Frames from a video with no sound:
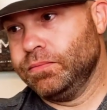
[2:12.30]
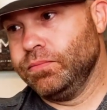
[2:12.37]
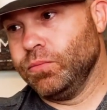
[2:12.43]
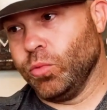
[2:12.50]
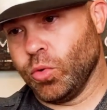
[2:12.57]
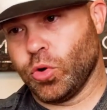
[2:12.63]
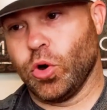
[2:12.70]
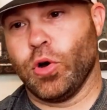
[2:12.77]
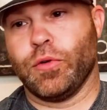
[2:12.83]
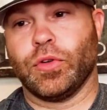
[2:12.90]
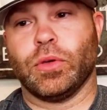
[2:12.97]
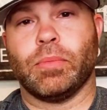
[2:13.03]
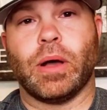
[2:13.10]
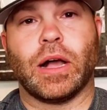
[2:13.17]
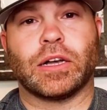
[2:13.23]
We'll go over
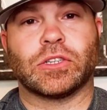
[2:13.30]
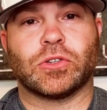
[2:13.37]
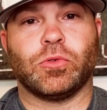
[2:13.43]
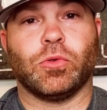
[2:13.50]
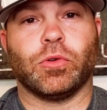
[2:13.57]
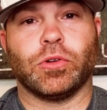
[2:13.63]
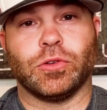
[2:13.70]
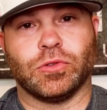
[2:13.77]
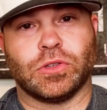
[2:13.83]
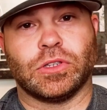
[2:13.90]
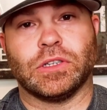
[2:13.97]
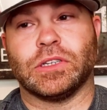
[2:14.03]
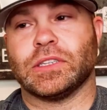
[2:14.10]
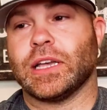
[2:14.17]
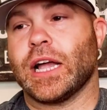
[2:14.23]
the box score and you'll see
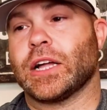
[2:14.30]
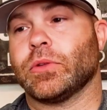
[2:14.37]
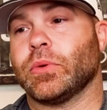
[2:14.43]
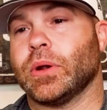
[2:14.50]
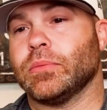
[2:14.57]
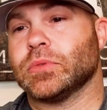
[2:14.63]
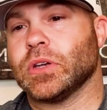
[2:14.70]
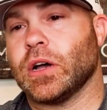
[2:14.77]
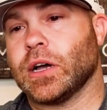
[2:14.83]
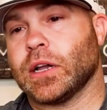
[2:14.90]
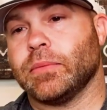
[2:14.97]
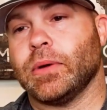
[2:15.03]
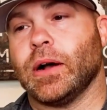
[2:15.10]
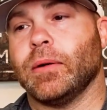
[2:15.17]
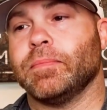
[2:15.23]
exactly what I'm talking
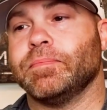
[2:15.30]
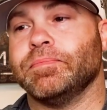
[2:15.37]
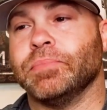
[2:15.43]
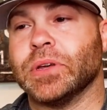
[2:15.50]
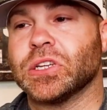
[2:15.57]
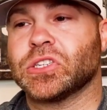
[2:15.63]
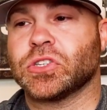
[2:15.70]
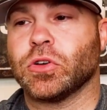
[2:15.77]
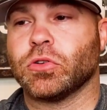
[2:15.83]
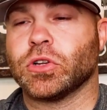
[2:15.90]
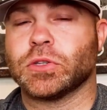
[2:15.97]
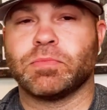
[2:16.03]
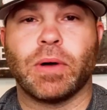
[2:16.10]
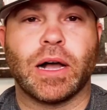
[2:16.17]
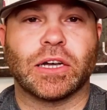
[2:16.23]
about.
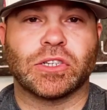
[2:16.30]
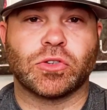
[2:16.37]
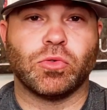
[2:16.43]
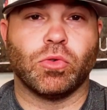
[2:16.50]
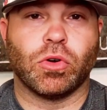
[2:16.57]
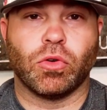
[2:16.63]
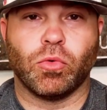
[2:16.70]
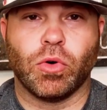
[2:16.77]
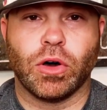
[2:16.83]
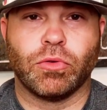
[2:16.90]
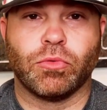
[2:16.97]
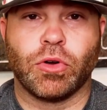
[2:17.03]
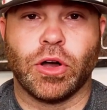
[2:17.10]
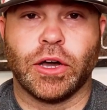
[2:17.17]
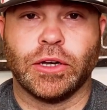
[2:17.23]
Minnesota's box score, 1
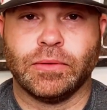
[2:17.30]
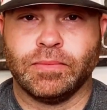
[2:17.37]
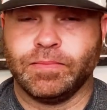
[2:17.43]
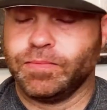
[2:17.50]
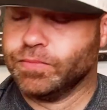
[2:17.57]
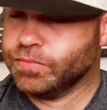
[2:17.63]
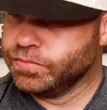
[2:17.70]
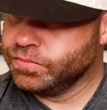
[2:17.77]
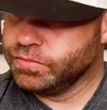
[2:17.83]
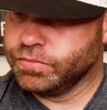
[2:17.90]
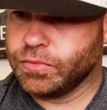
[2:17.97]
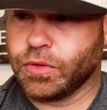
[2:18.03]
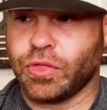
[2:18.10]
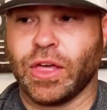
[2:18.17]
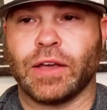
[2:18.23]
run,
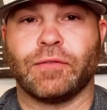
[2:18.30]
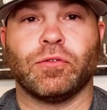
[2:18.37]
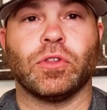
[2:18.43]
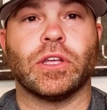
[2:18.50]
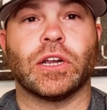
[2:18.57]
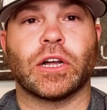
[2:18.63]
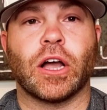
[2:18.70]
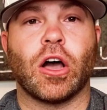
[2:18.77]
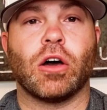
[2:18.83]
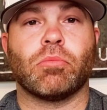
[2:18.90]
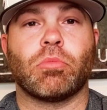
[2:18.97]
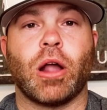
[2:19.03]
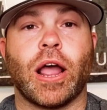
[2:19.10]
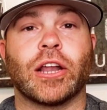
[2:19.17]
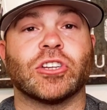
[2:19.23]
thankfully to Kyle
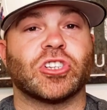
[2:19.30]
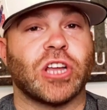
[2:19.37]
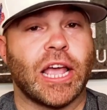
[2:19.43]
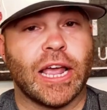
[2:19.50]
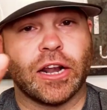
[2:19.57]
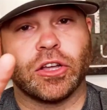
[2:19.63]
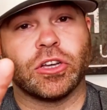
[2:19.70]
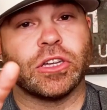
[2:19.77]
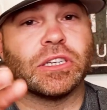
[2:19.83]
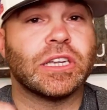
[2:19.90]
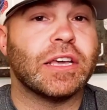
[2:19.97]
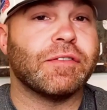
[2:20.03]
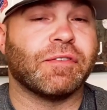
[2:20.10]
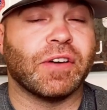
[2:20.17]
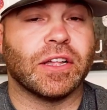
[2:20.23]
Bradish, and a good
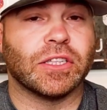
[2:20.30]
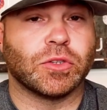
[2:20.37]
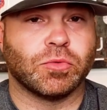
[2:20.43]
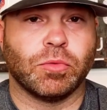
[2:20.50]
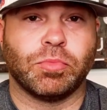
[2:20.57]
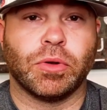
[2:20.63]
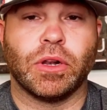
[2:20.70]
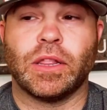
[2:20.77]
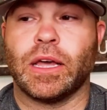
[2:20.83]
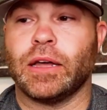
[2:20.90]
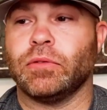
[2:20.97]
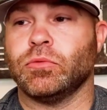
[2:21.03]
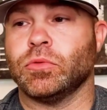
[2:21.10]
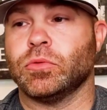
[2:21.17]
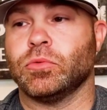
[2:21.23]
defense. We'll put it
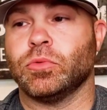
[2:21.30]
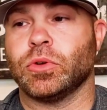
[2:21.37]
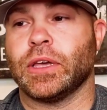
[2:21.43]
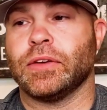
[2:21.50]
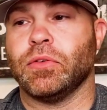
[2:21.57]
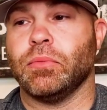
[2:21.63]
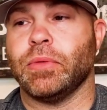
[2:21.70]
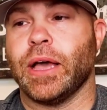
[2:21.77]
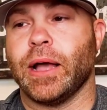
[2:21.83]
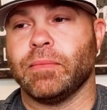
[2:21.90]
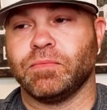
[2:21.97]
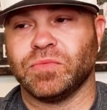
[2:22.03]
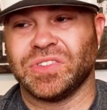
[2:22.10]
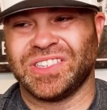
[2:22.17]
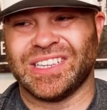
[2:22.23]
that, we'll give him
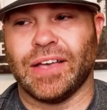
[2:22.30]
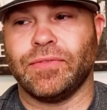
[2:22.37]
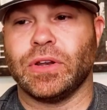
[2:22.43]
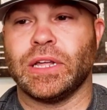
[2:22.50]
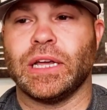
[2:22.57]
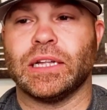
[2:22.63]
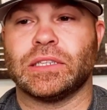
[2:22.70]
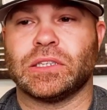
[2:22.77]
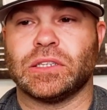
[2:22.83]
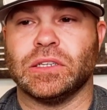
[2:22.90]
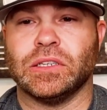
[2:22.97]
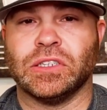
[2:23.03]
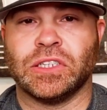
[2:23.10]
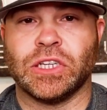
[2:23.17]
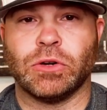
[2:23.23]
that. 7 hits,
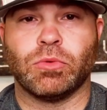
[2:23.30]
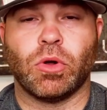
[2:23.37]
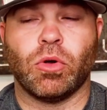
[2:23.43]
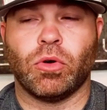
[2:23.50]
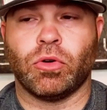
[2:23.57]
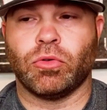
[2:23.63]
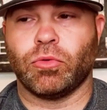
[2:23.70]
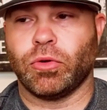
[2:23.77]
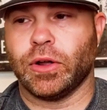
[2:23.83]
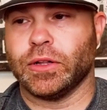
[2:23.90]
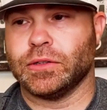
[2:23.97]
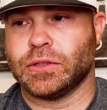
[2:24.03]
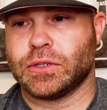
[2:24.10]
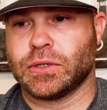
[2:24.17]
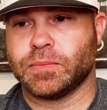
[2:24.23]
0 earned
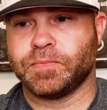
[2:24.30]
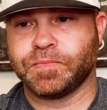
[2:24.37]
runs.